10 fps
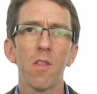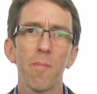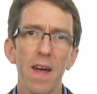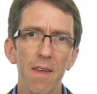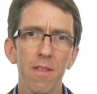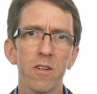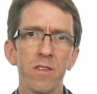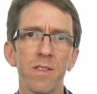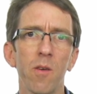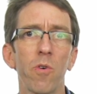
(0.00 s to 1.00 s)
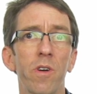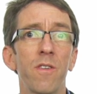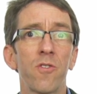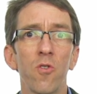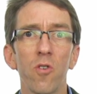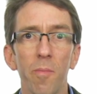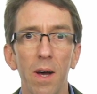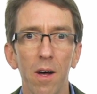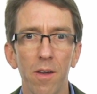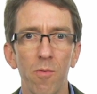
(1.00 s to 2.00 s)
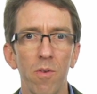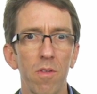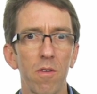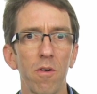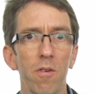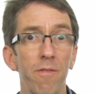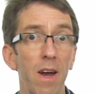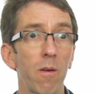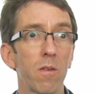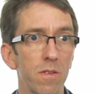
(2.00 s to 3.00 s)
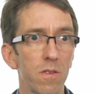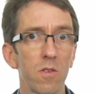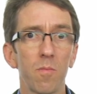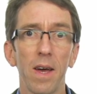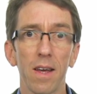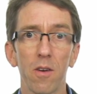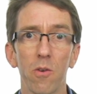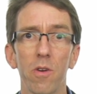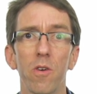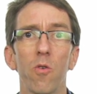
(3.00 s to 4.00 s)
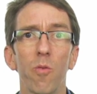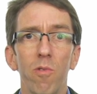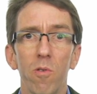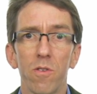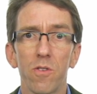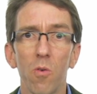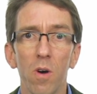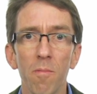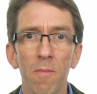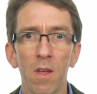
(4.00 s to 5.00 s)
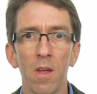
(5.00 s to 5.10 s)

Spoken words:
Now, the pathogens that we're concerned about, whether they're viruses, bacteria, or protozoa,